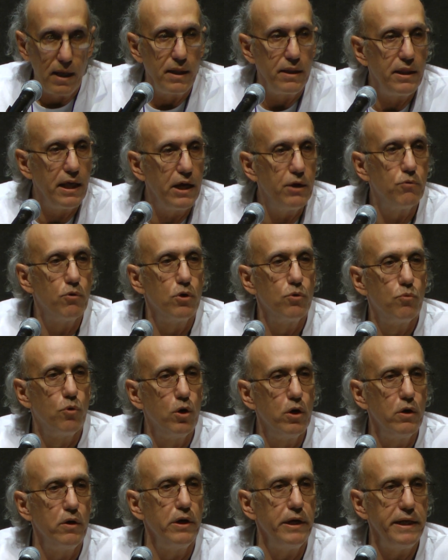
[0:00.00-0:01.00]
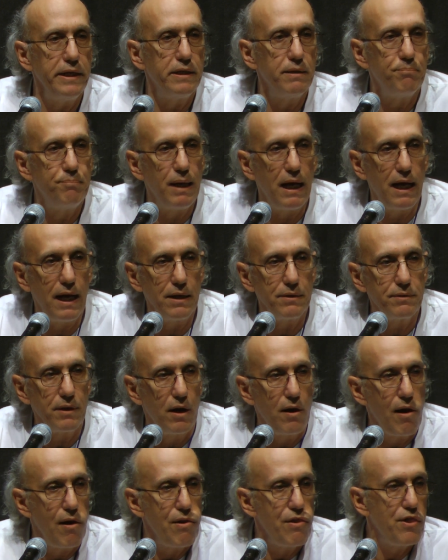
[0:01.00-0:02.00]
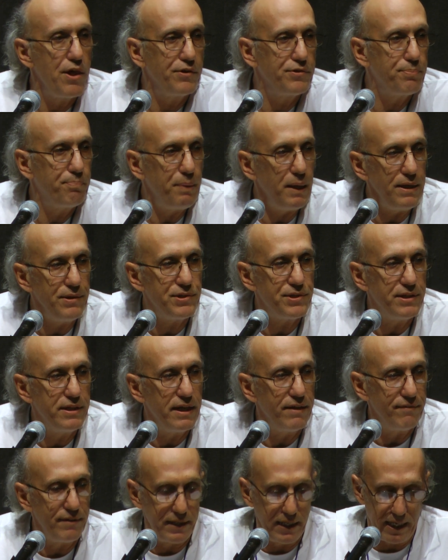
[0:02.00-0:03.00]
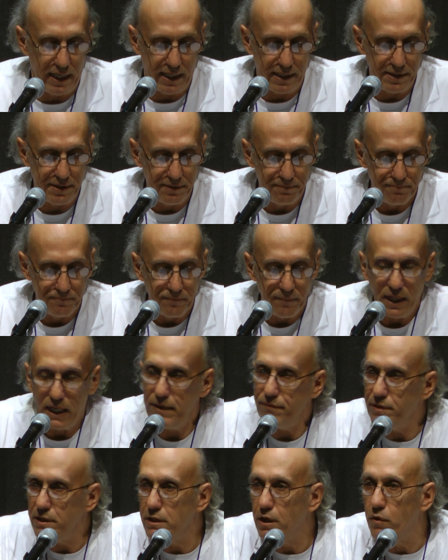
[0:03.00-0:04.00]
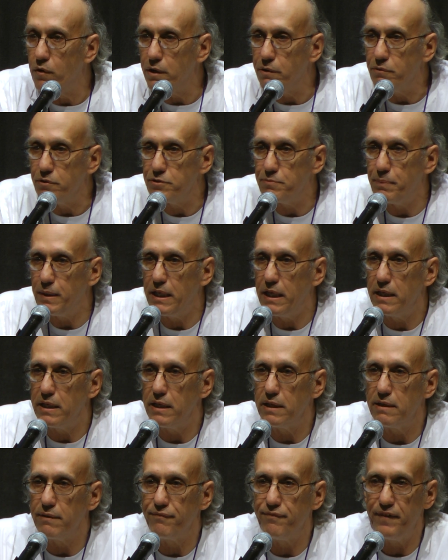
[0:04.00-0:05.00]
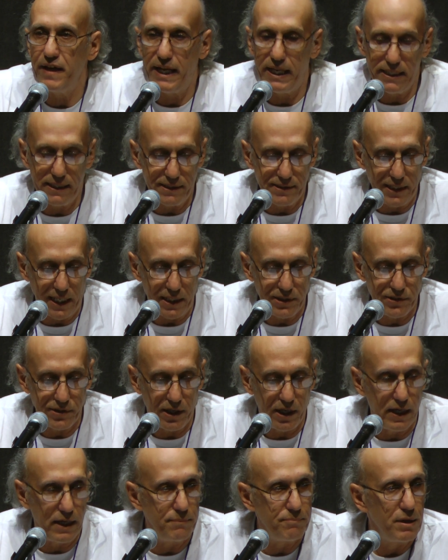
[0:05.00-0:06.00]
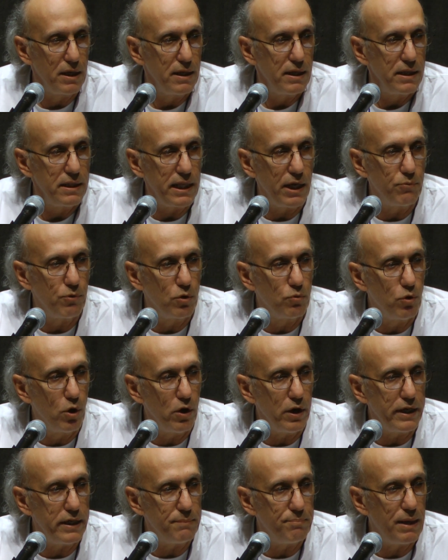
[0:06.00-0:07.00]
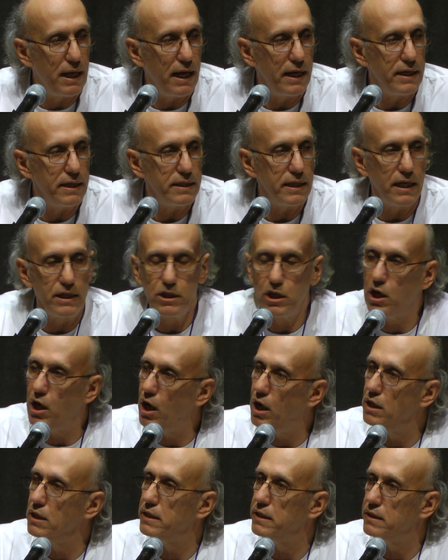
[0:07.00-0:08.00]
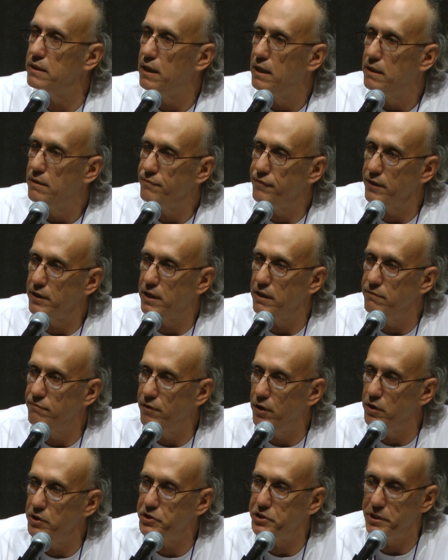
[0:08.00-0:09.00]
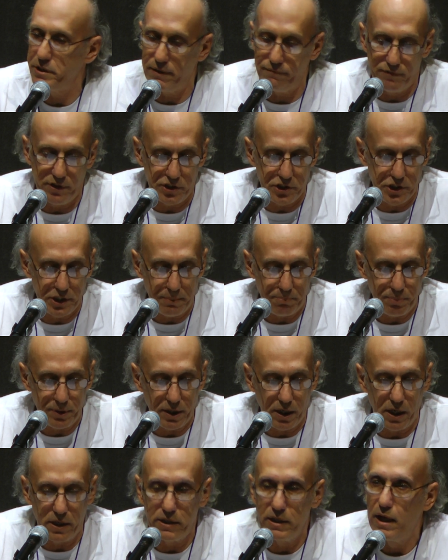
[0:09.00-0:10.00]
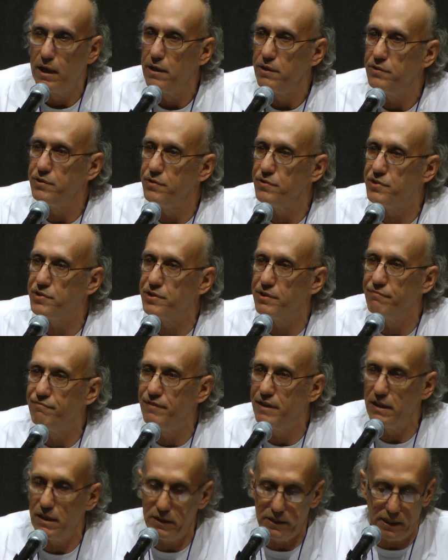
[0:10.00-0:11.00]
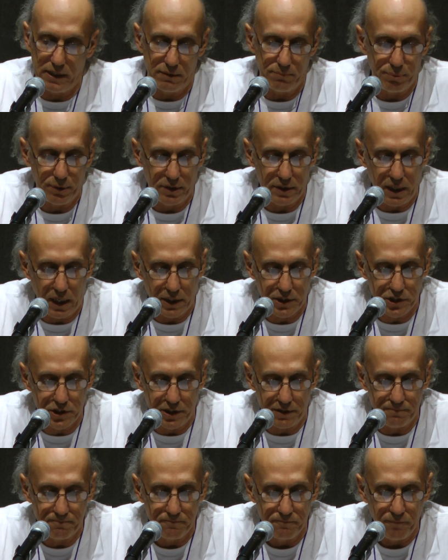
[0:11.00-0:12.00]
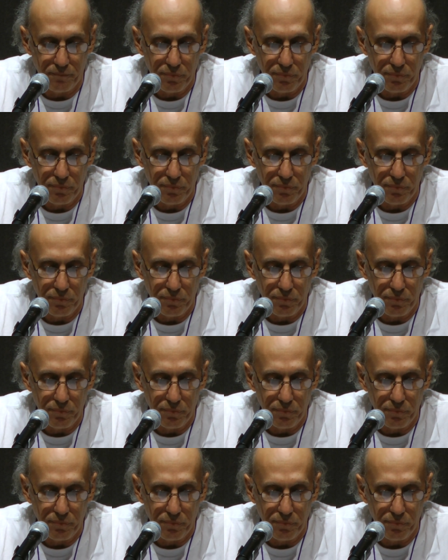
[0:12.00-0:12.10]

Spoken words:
They were worried about this peace dividend, even though it was beginning to fade at that time. They were worried about it and calling for conversion of the shipyard to civilian production.